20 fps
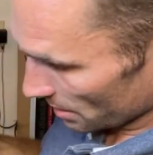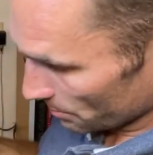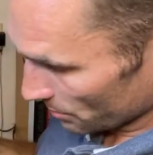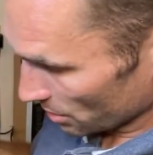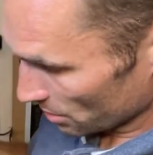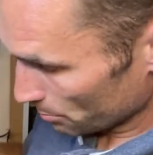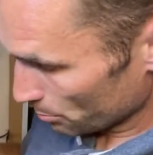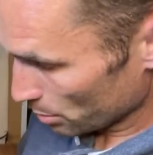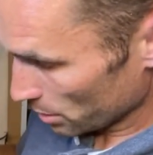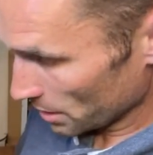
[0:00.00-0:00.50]
I'm
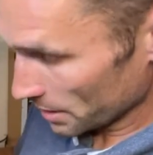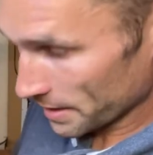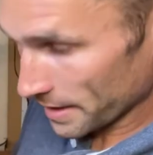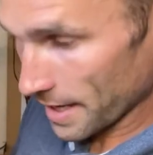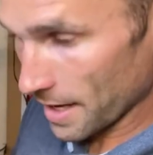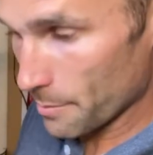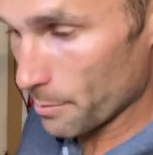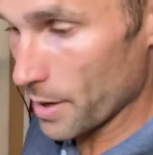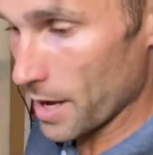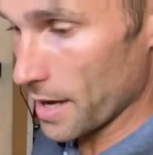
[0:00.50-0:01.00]
gonna plug
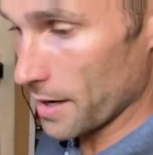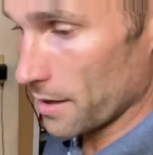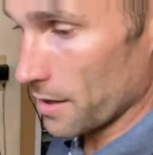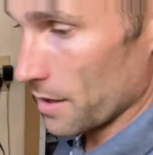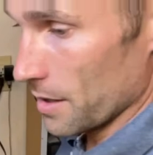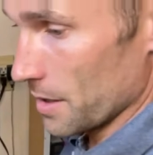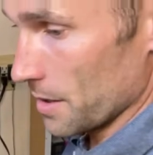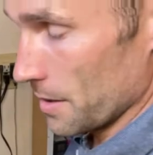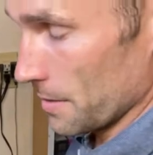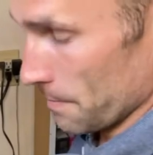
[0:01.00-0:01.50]
that back
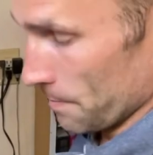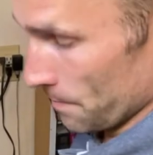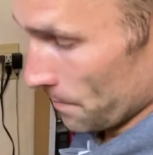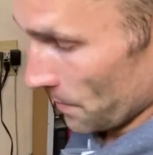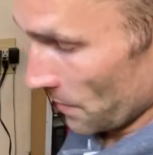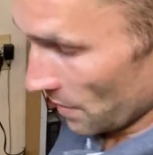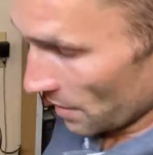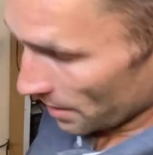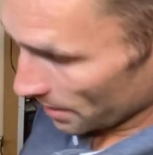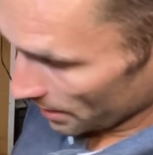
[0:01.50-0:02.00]
in,
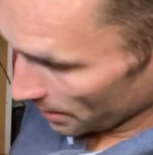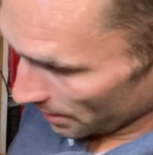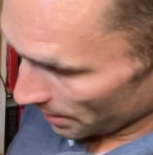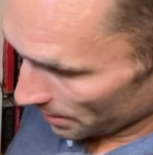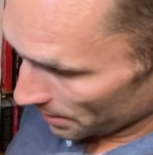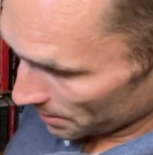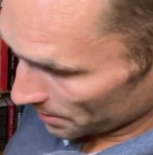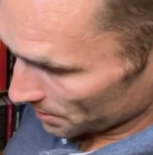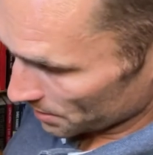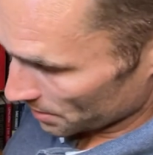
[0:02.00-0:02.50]

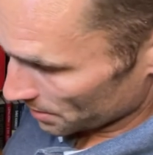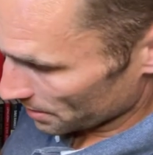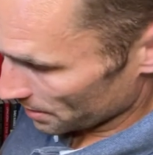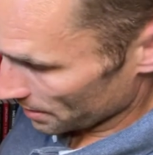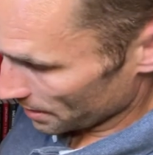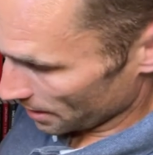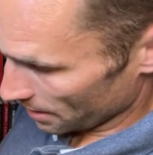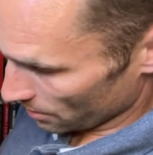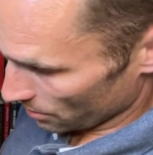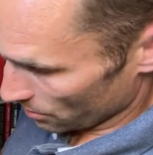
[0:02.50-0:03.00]
and
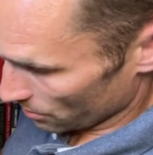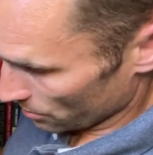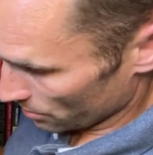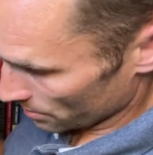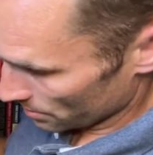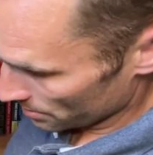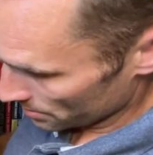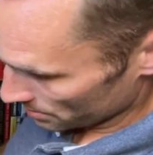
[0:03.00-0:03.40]
now